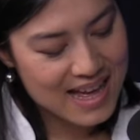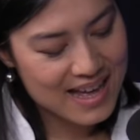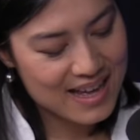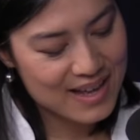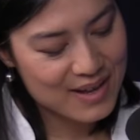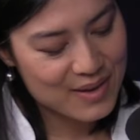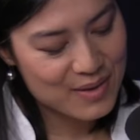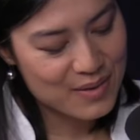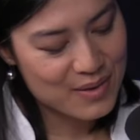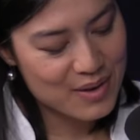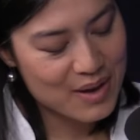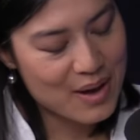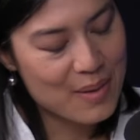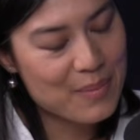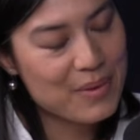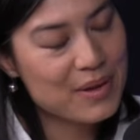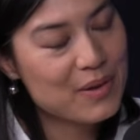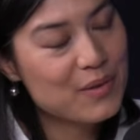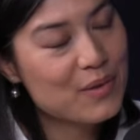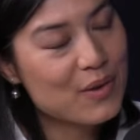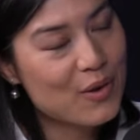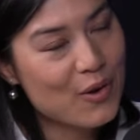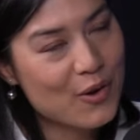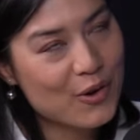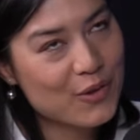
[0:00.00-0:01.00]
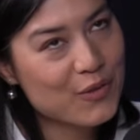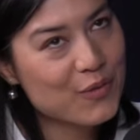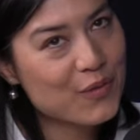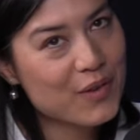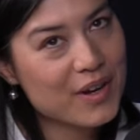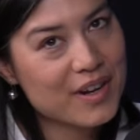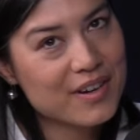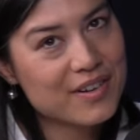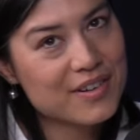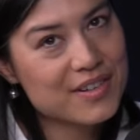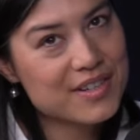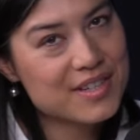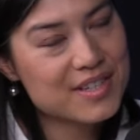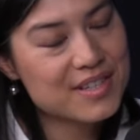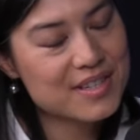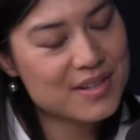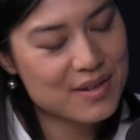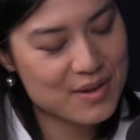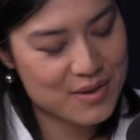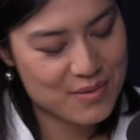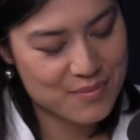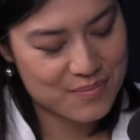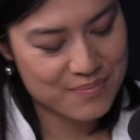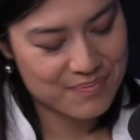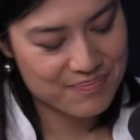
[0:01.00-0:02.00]
Uh, I mean, art fairs
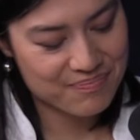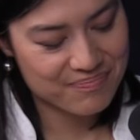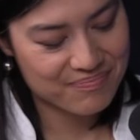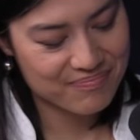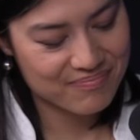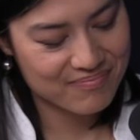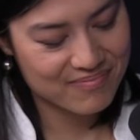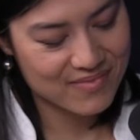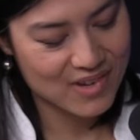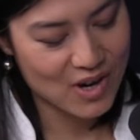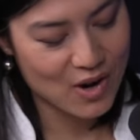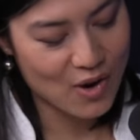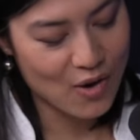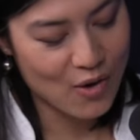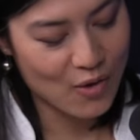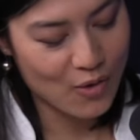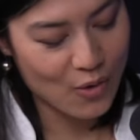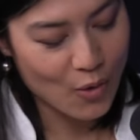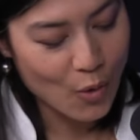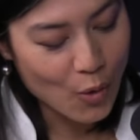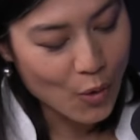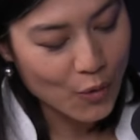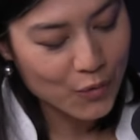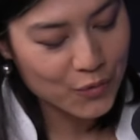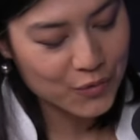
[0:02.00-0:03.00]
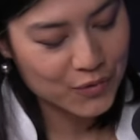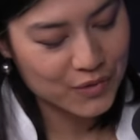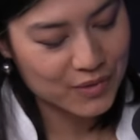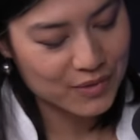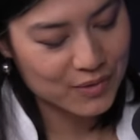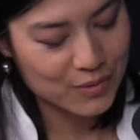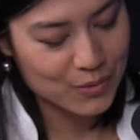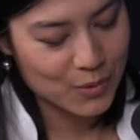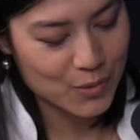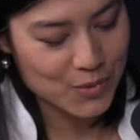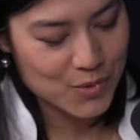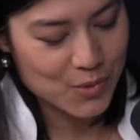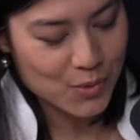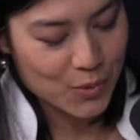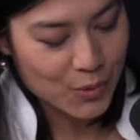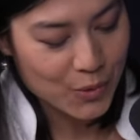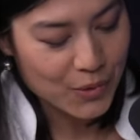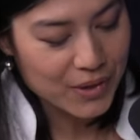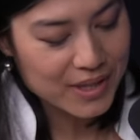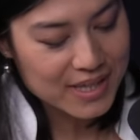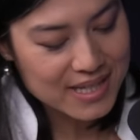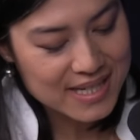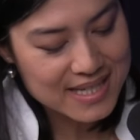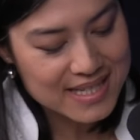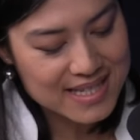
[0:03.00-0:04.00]
um, are often also
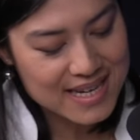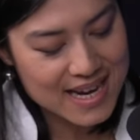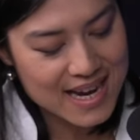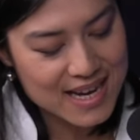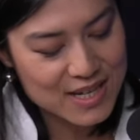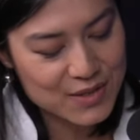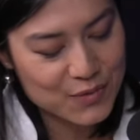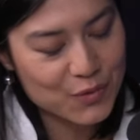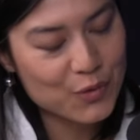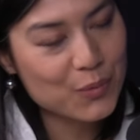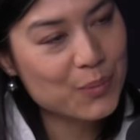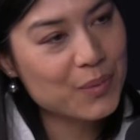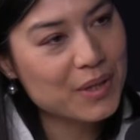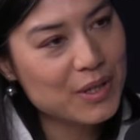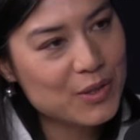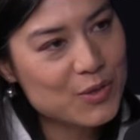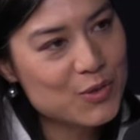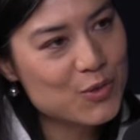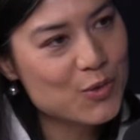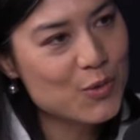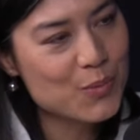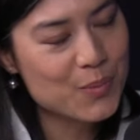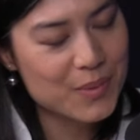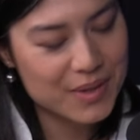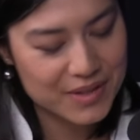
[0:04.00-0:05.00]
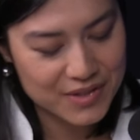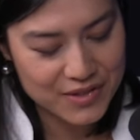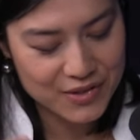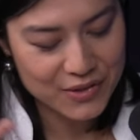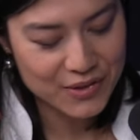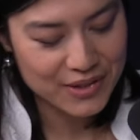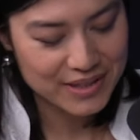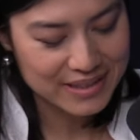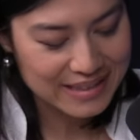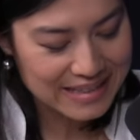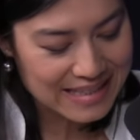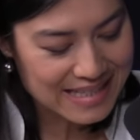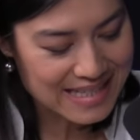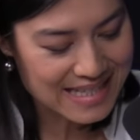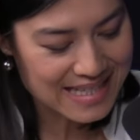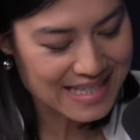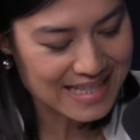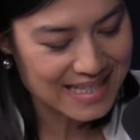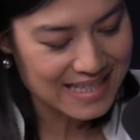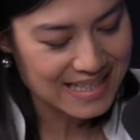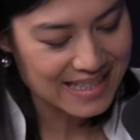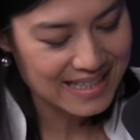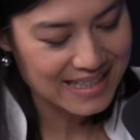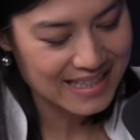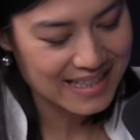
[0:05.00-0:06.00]
criticized for being too
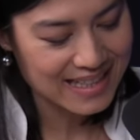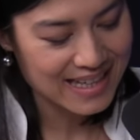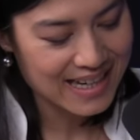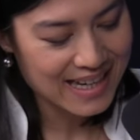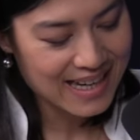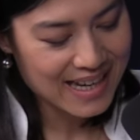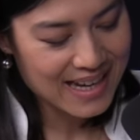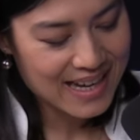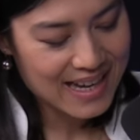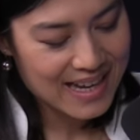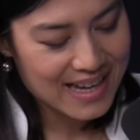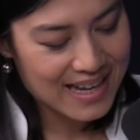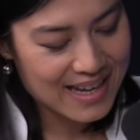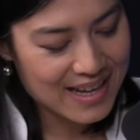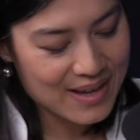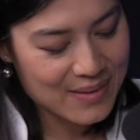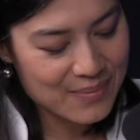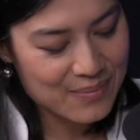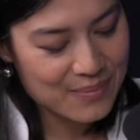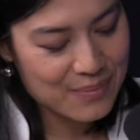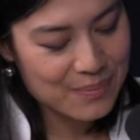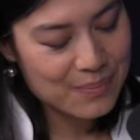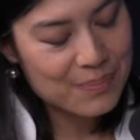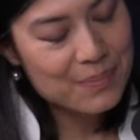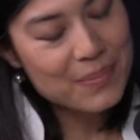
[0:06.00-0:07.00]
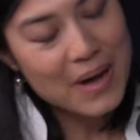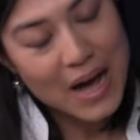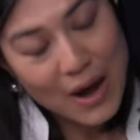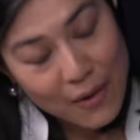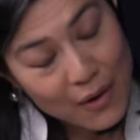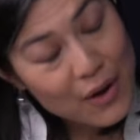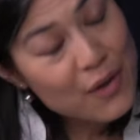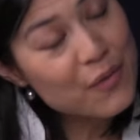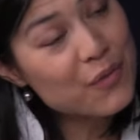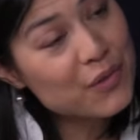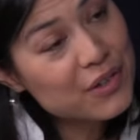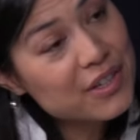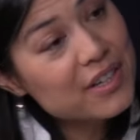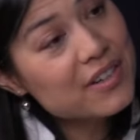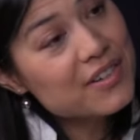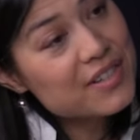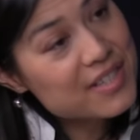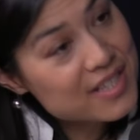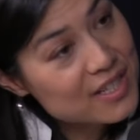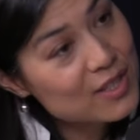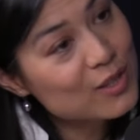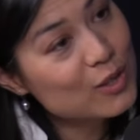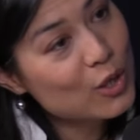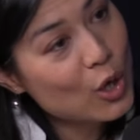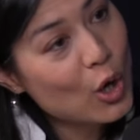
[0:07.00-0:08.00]
materialistic. Um, however, they're
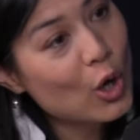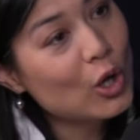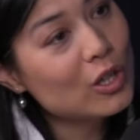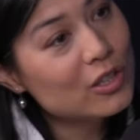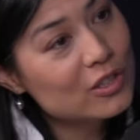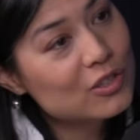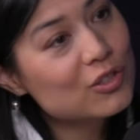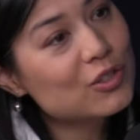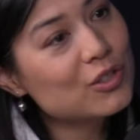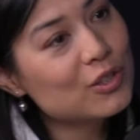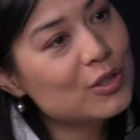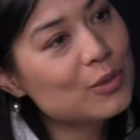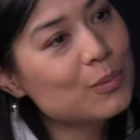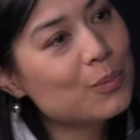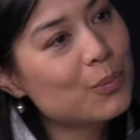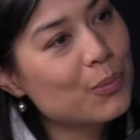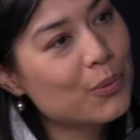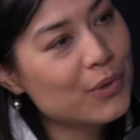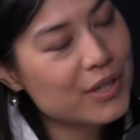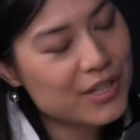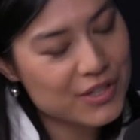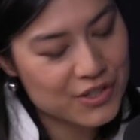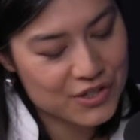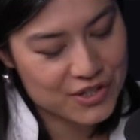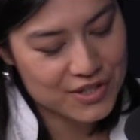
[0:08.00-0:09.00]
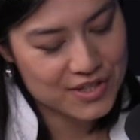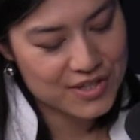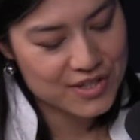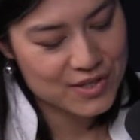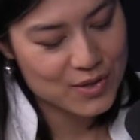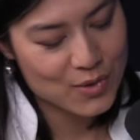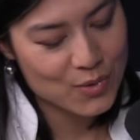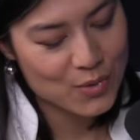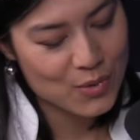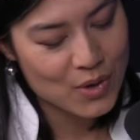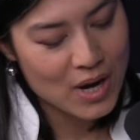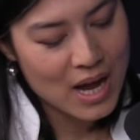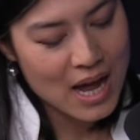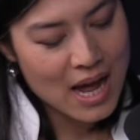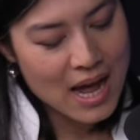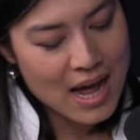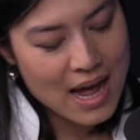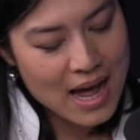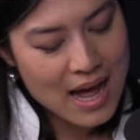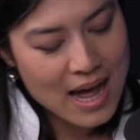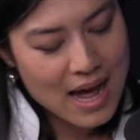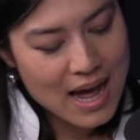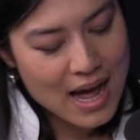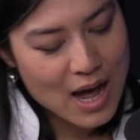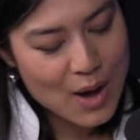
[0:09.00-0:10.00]
still cultural bridges. So,
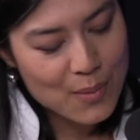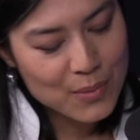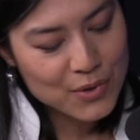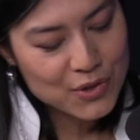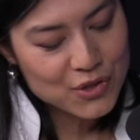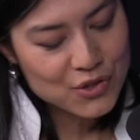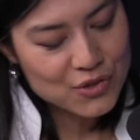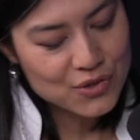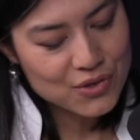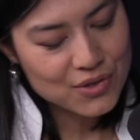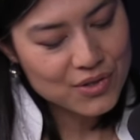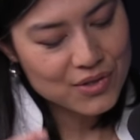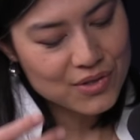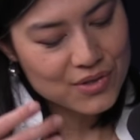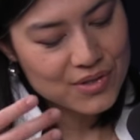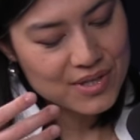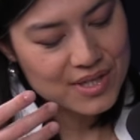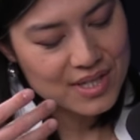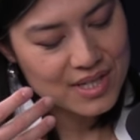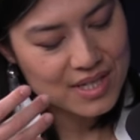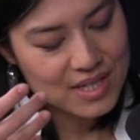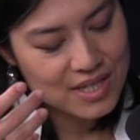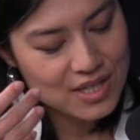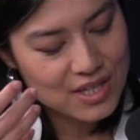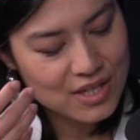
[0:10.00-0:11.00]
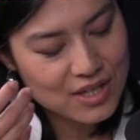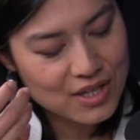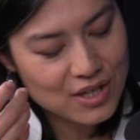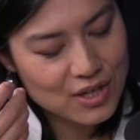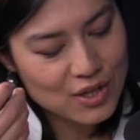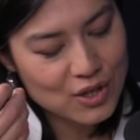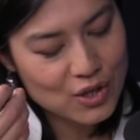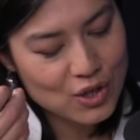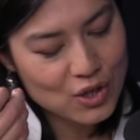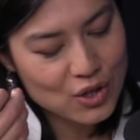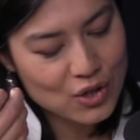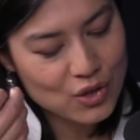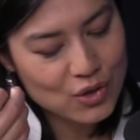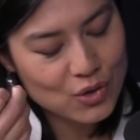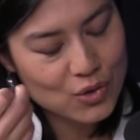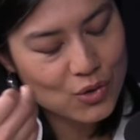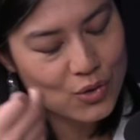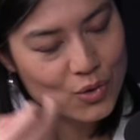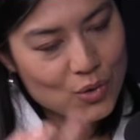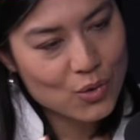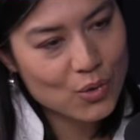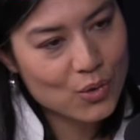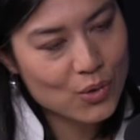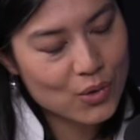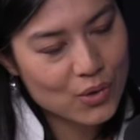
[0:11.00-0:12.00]
how much do you see
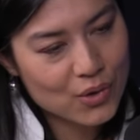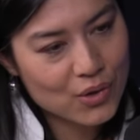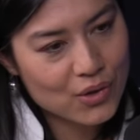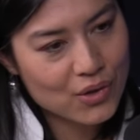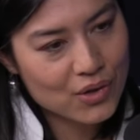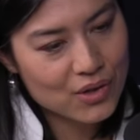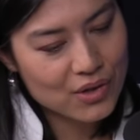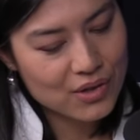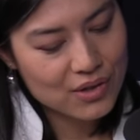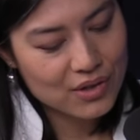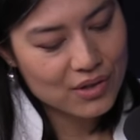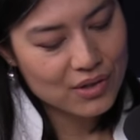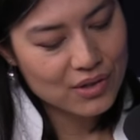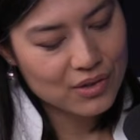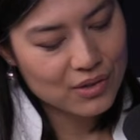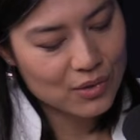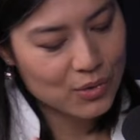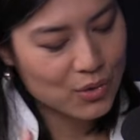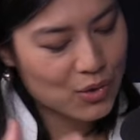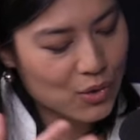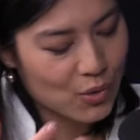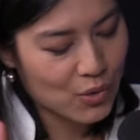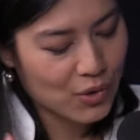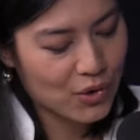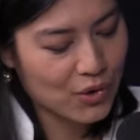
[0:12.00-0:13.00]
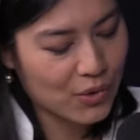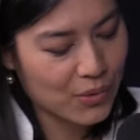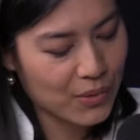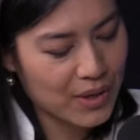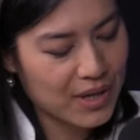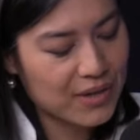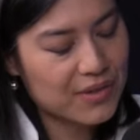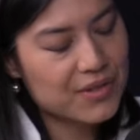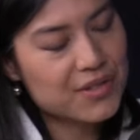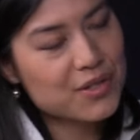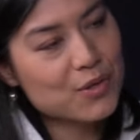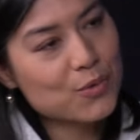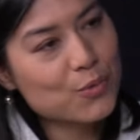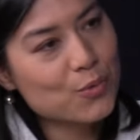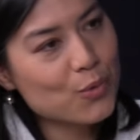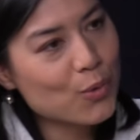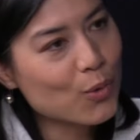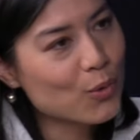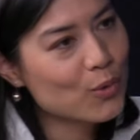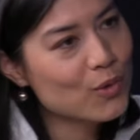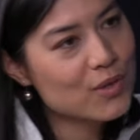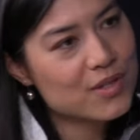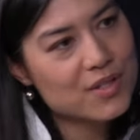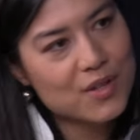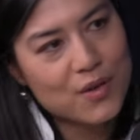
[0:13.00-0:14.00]
your, you know, your career as a
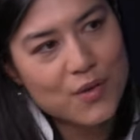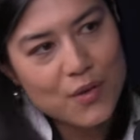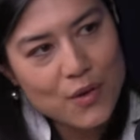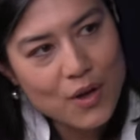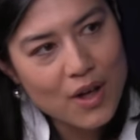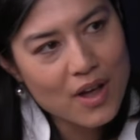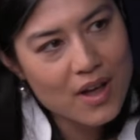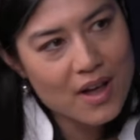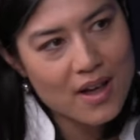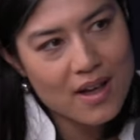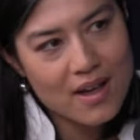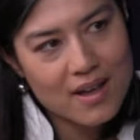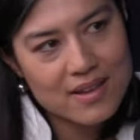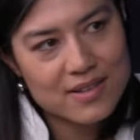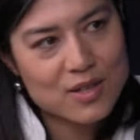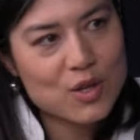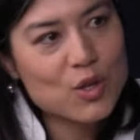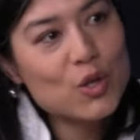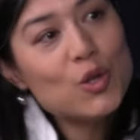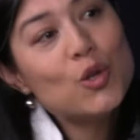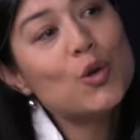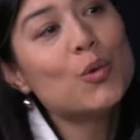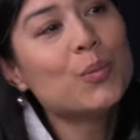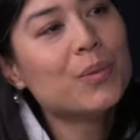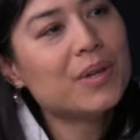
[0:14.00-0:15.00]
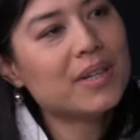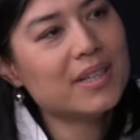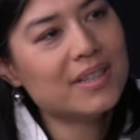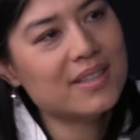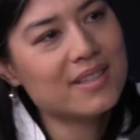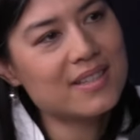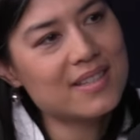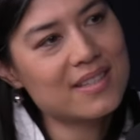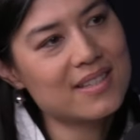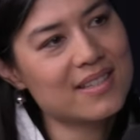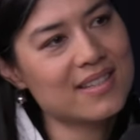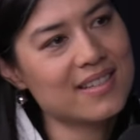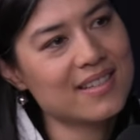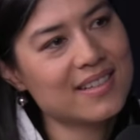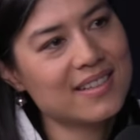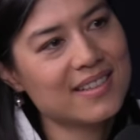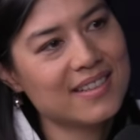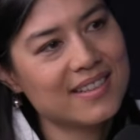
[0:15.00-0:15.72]
role as a as a humanist?